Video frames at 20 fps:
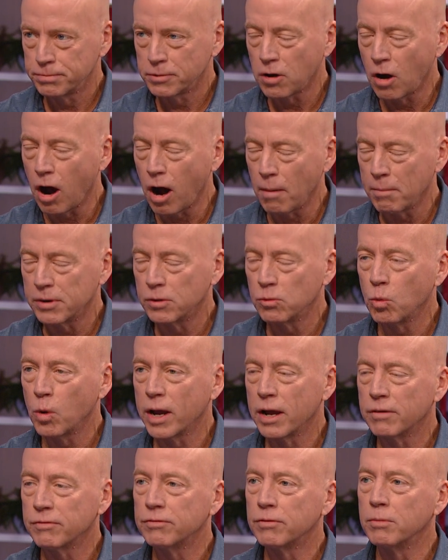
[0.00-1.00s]
common
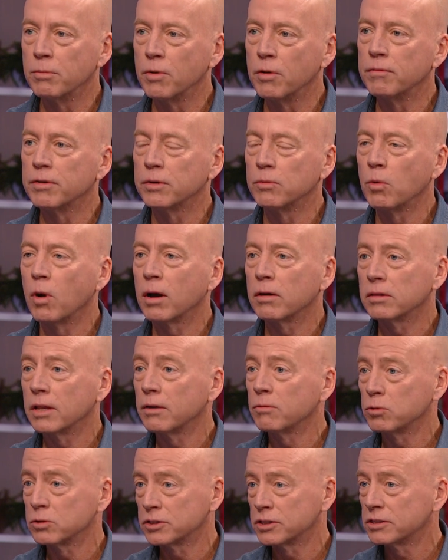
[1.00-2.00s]
way of removing
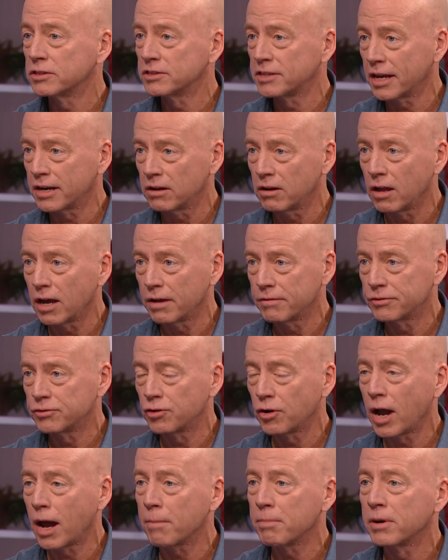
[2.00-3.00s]
wildlife was to set a live
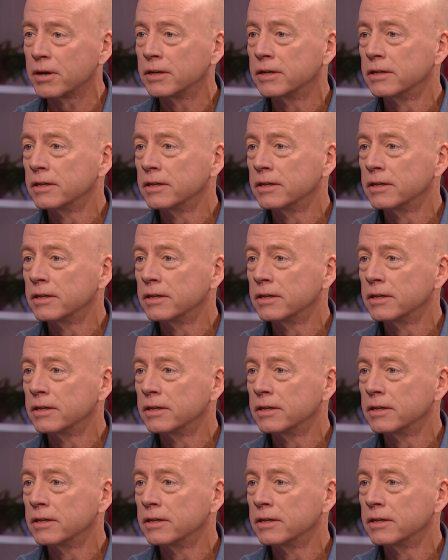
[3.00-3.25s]
trap,